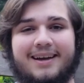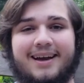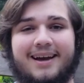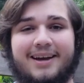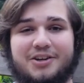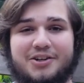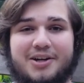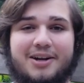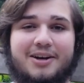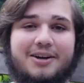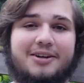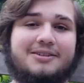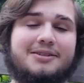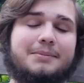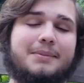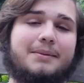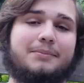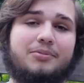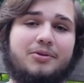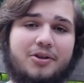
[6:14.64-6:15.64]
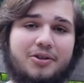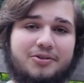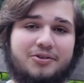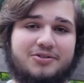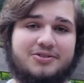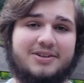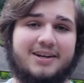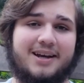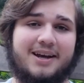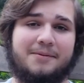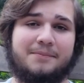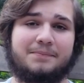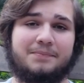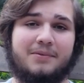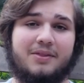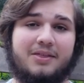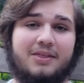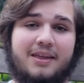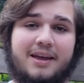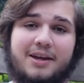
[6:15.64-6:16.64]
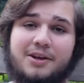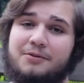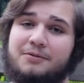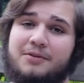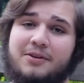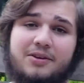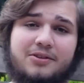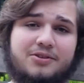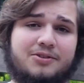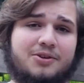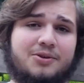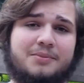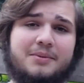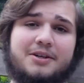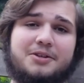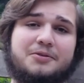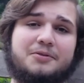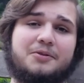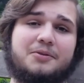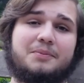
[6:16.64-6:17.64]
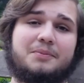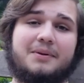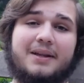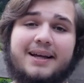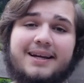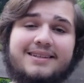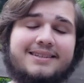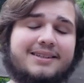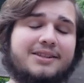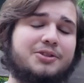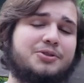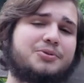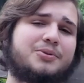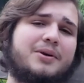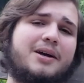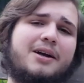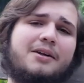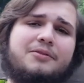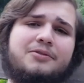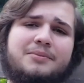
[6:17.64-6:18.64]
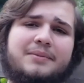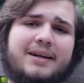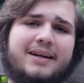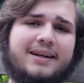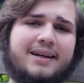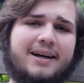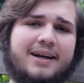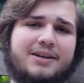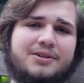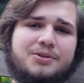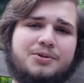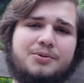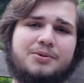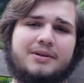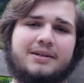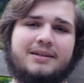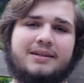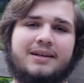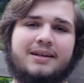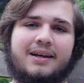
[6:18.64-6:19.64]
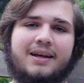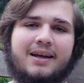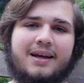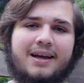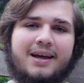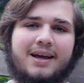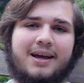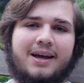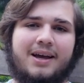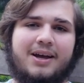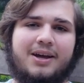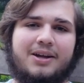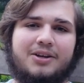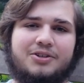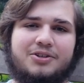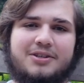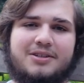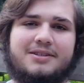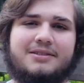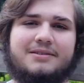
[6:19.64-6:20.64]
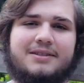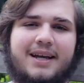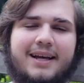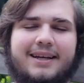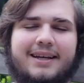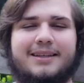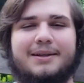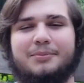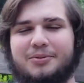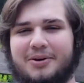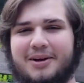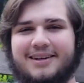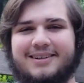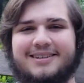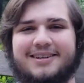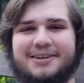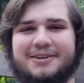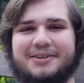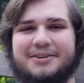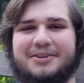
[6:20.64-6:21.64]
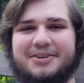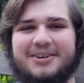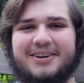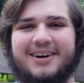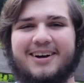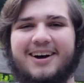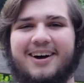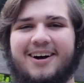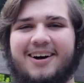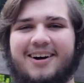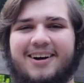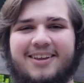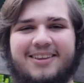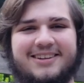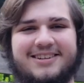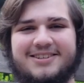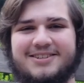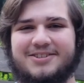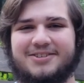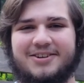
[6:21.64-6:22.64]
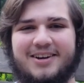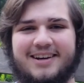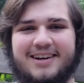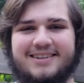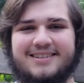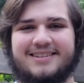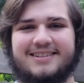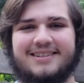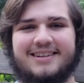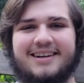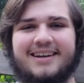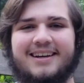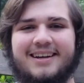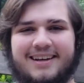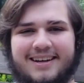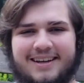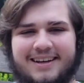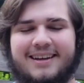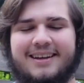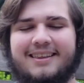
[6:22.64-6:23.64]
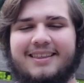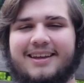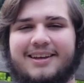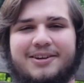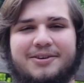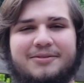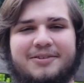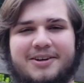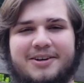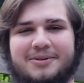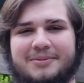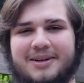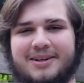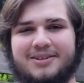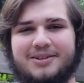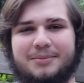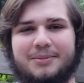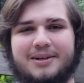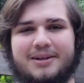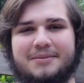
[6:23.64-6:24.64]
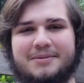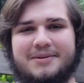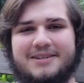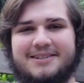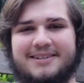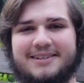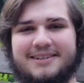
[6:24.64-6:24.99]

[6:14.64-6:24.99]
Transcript: And shout out to my brother Sam. Thank you so much for blazing the trail for me in high school and just taking the brunt of all this stress. Thank you very much. I'm going to miss